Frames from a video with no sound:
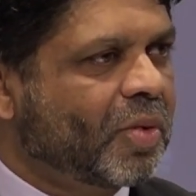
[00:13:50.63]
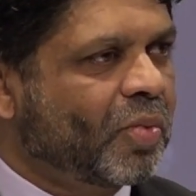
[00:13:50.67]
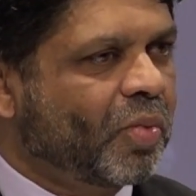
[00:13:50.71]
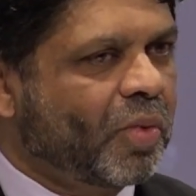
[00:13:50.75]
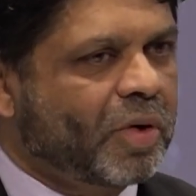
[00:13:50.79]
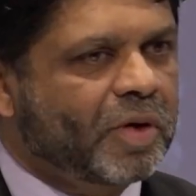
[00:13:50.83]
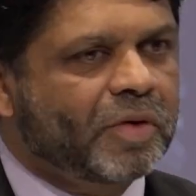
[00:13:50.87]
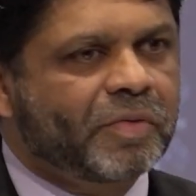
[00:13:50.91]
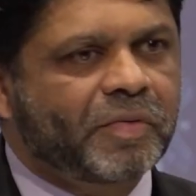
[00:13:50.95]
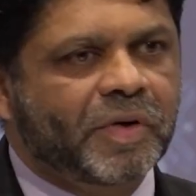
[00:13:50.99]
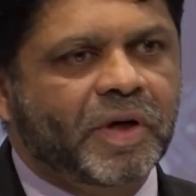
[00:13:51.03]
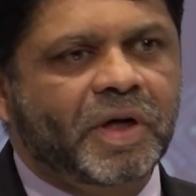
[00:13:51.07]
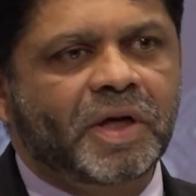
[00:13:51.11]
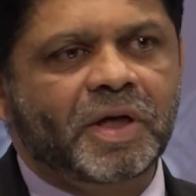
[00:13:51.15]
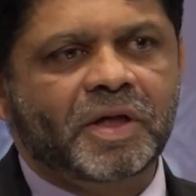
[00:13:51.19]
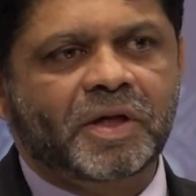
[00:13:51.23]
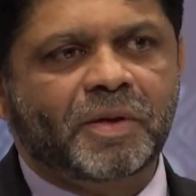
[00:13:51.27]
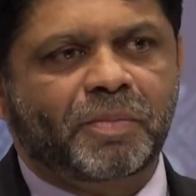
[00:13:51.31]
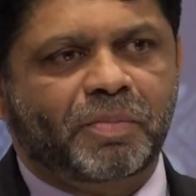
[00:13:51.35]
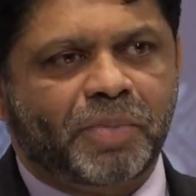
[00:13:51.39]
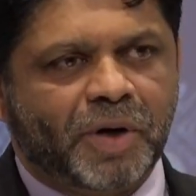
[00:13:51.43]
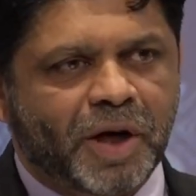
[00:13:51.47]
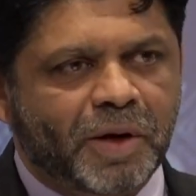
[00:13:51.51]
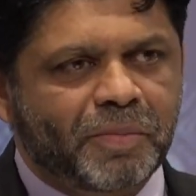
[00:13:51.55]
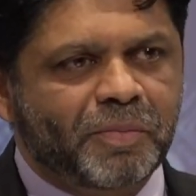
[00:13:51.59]
when really
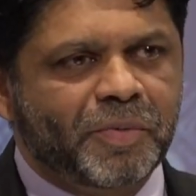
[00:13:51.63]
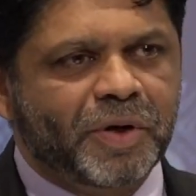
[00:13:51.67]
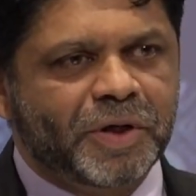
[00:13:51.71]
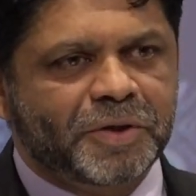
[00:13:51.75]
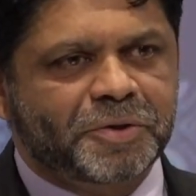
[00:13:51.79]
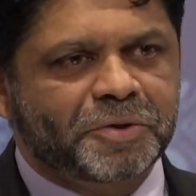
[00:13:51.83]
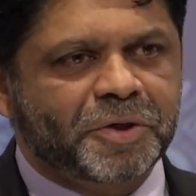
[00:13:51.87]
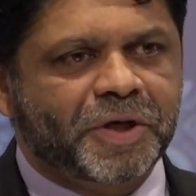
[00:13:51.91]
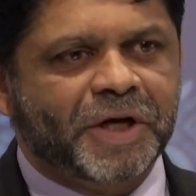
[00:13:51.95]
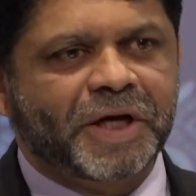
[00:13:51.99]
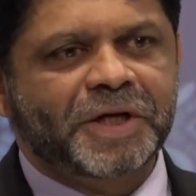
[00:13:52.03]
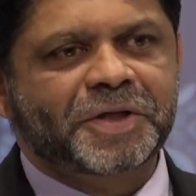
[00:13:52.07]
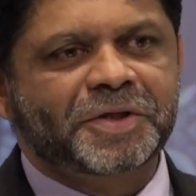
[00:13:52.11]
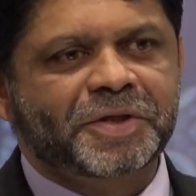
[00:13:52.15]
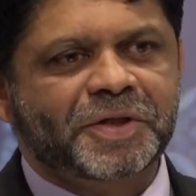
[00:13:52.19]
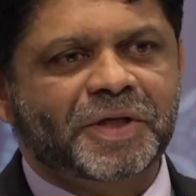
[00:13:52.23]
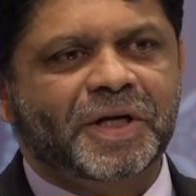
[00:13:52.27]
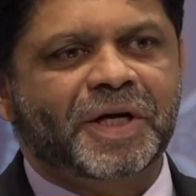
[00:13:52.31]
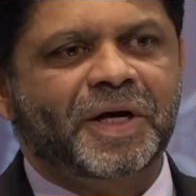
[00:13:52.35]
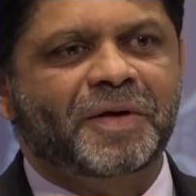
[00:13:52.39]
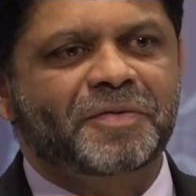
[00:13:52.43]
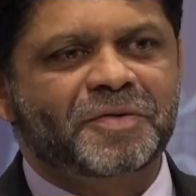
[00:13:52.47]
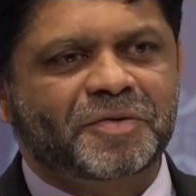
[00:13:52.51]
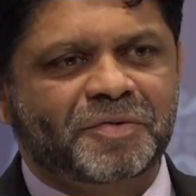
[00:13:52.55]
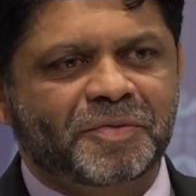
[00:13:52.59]
the primary education
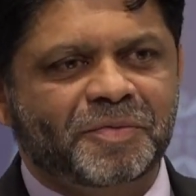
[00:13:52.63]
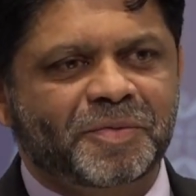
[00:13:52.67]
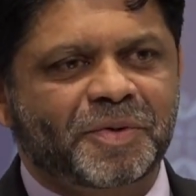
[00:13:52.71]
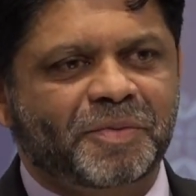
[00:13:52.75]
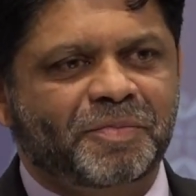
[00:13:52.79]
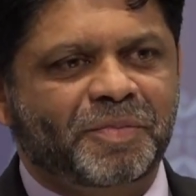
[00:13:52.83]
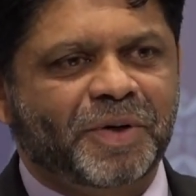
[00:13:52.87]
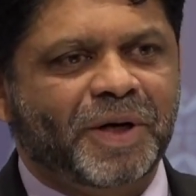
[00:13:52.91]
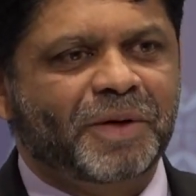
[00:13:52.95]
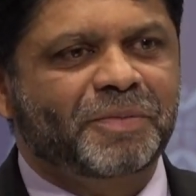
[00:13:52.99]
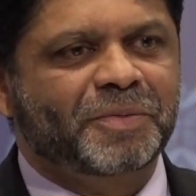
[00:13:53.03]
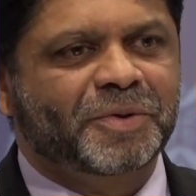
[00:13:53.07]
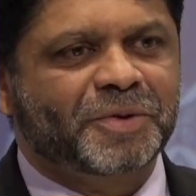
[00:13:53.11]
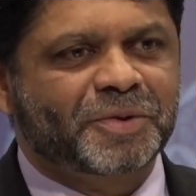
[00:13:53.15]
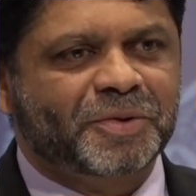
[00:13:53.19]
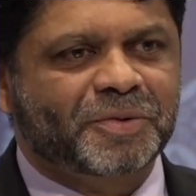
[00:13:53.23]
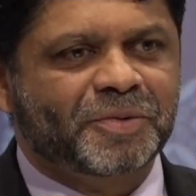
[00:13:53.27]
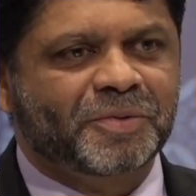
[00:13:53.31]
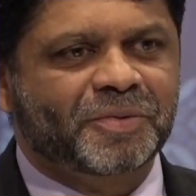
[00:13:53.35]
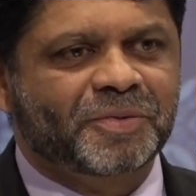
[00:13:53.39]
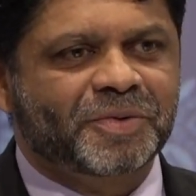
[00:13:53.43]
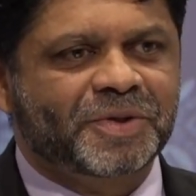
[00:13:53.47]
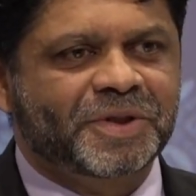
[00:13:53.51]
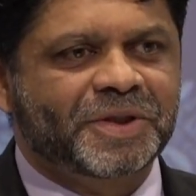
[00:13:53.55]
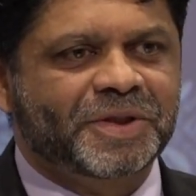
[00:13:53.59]
comes from the primary
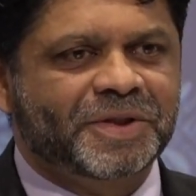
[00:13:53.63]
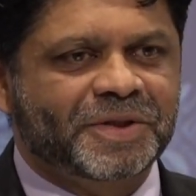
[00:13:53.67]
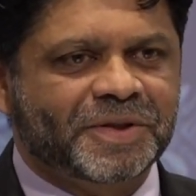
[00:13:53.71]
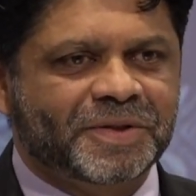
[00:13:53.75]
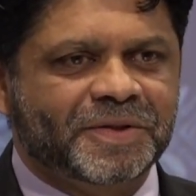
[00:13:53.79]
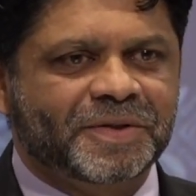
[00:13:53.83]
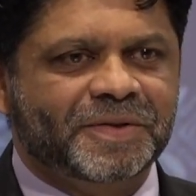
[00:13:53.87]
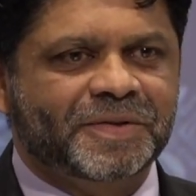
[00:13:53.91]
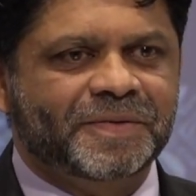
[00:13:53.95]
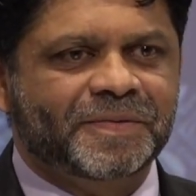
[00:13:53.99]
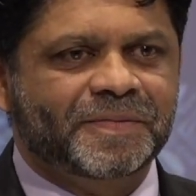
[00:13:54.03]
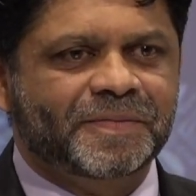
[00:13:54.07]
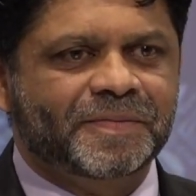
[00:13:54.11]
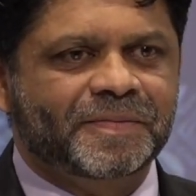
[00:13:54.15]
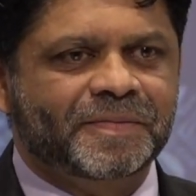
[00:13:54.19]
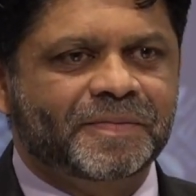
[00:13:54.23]
school teachers.